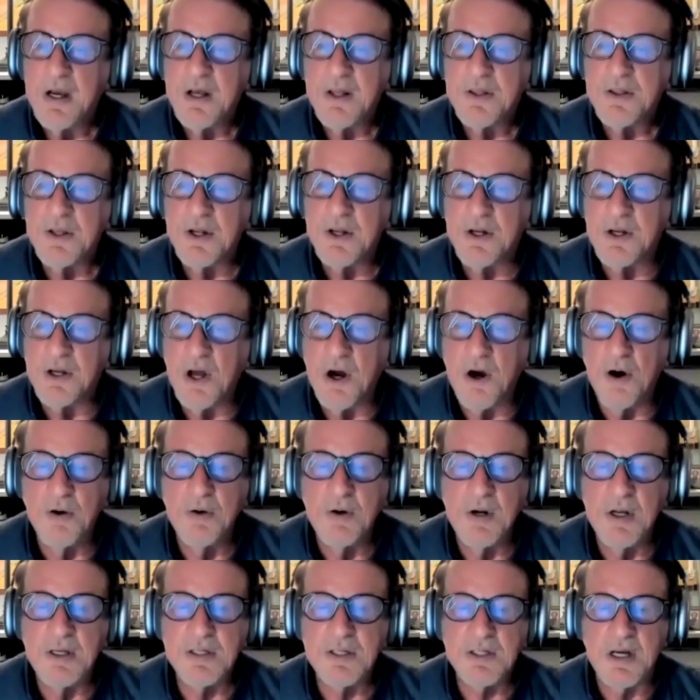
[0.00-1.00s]
The
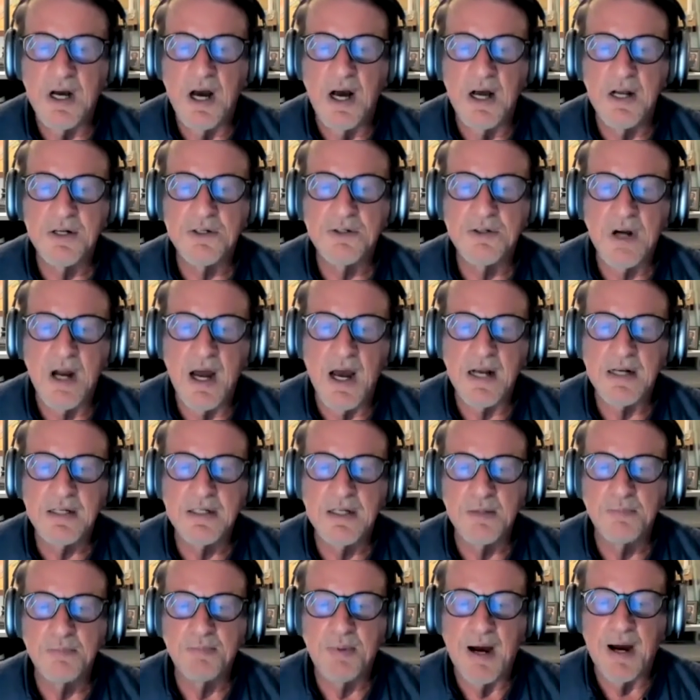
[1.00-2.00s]
loan is
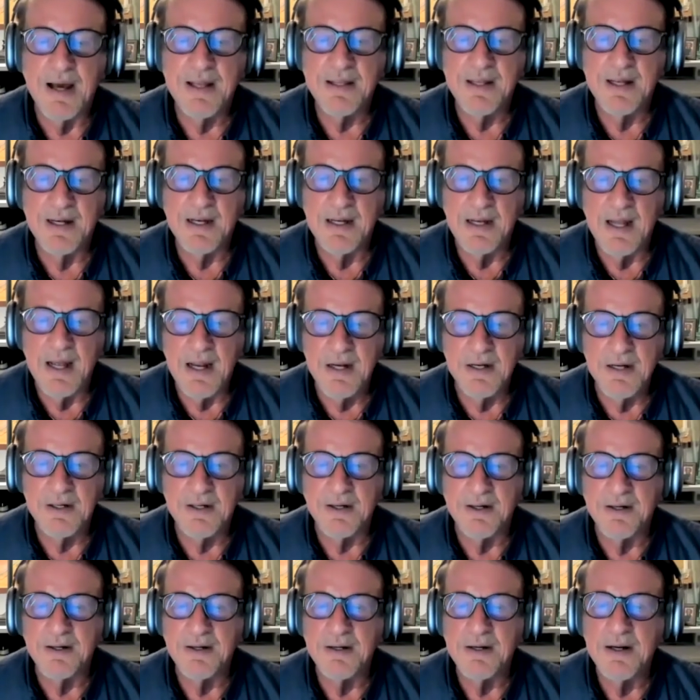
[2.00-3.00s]
contracted by the
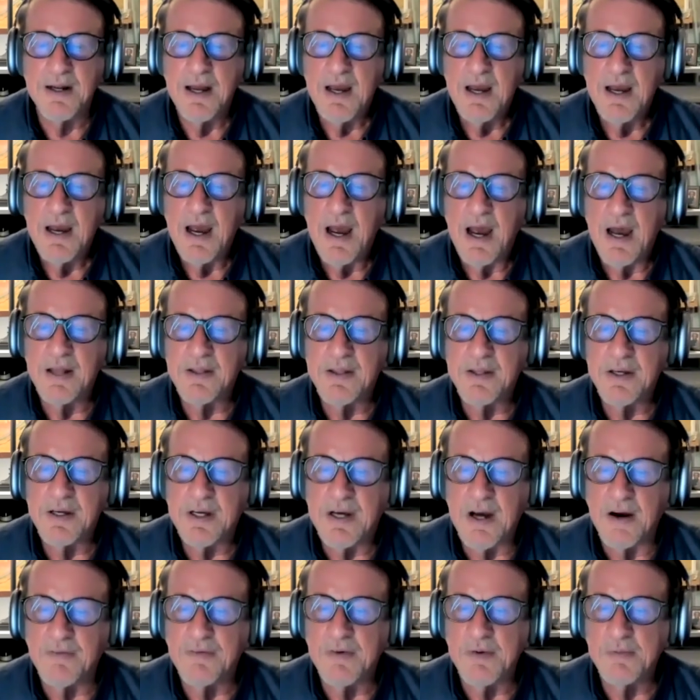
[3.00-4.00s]
lender and the
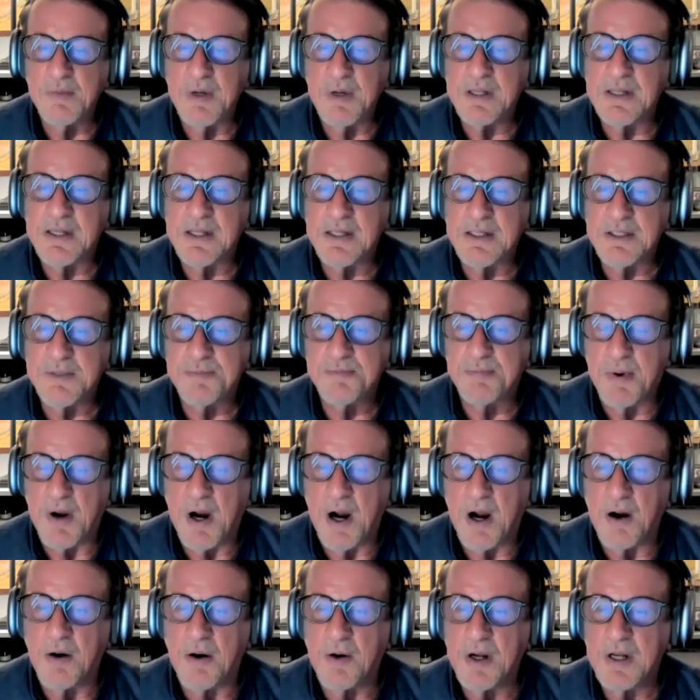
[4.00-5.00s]
government that's
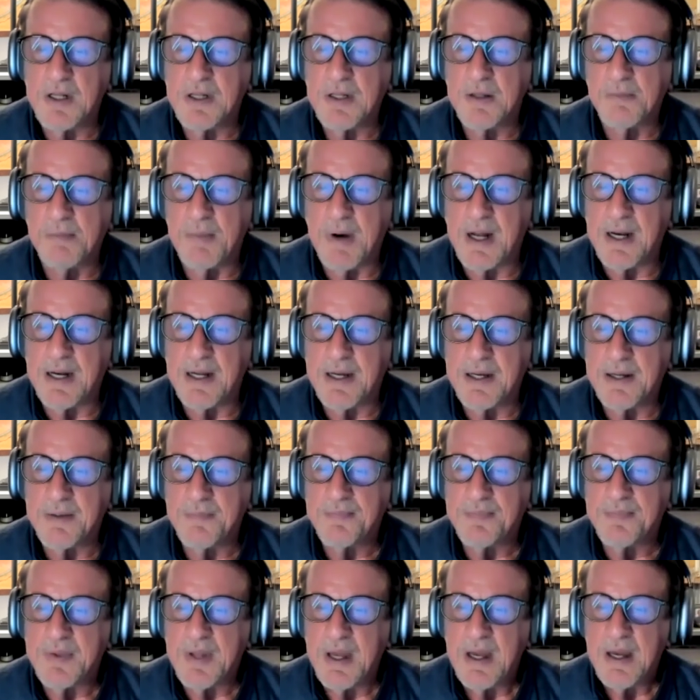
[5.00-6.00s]
borrowing the money.
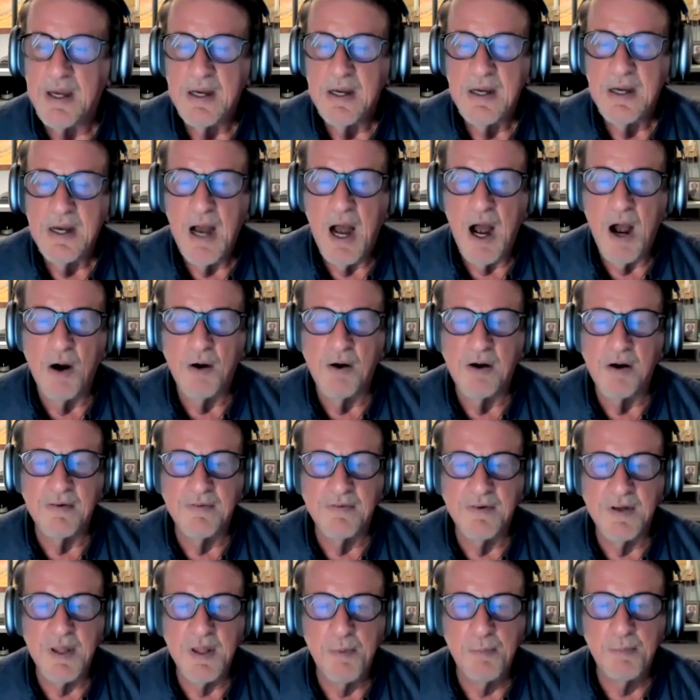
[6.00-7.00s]

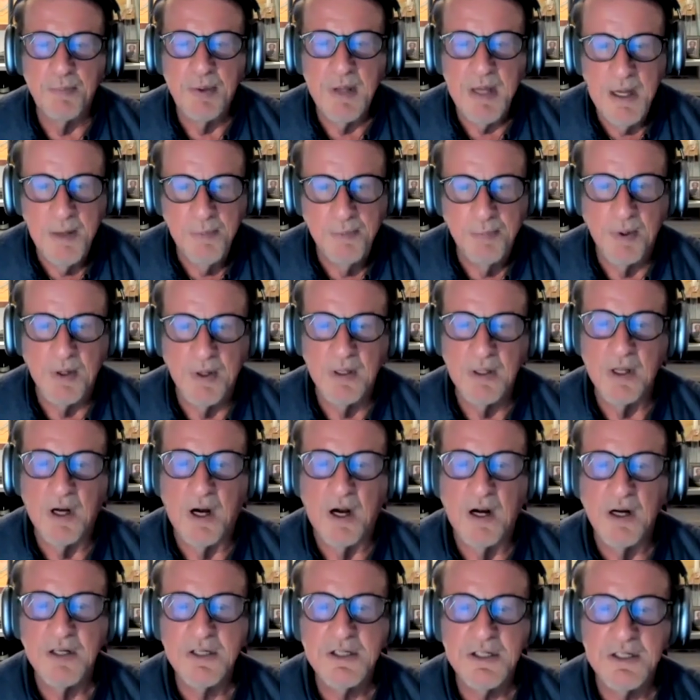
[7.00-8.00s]
However, the people
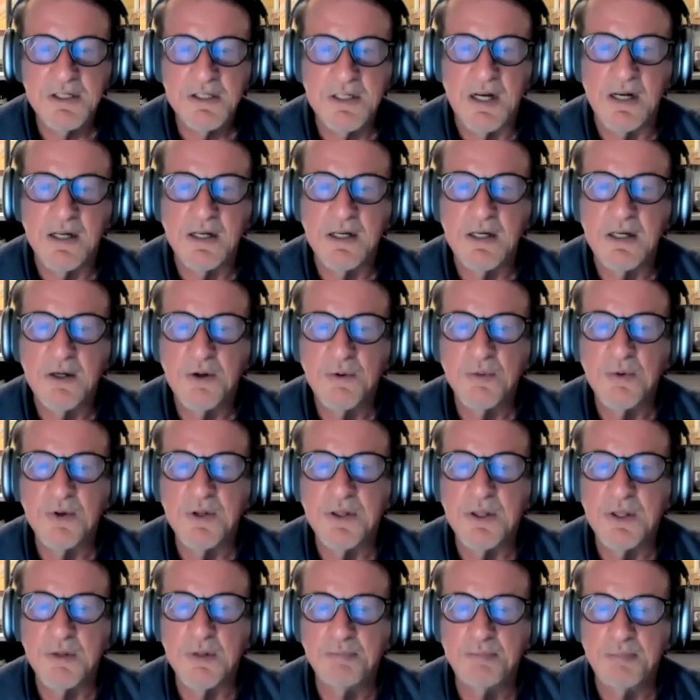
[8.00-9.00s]
are stuck
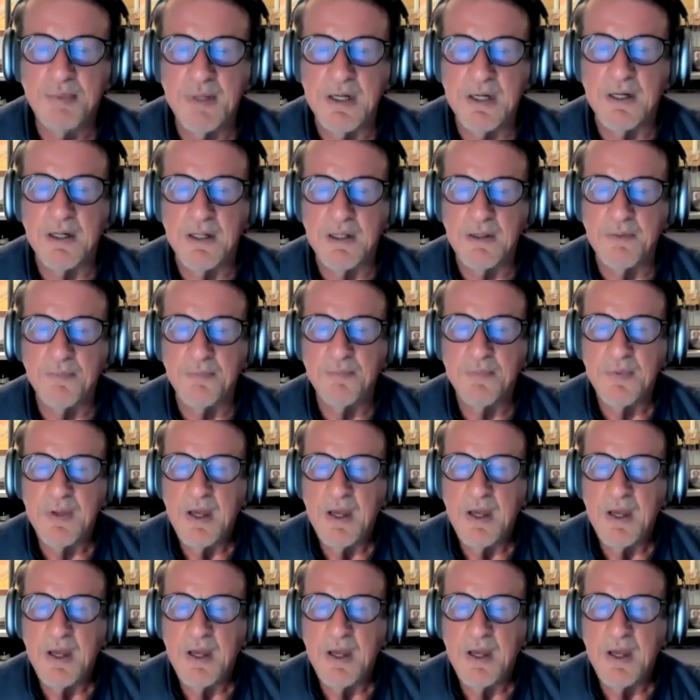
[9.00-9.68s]
with the bill